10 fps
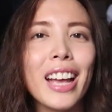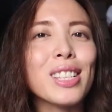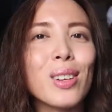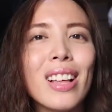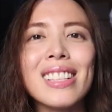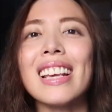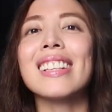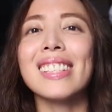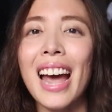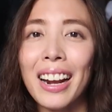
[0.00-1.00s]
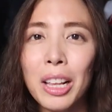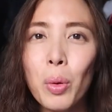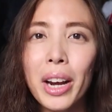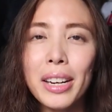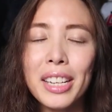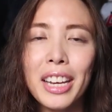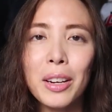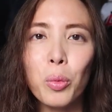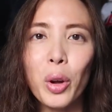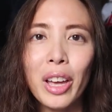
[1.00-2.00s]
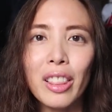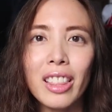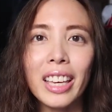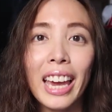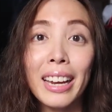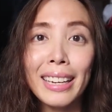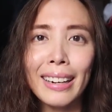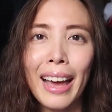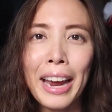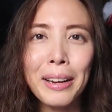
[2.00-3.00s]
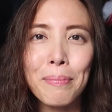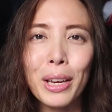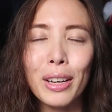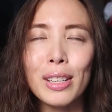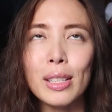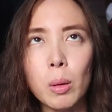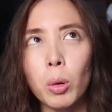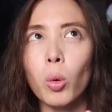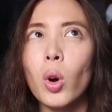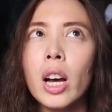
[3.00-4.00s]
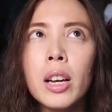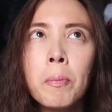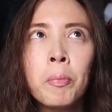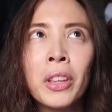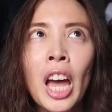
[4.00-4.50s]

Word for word: And so that's exactly what I did with the K D Light because number one,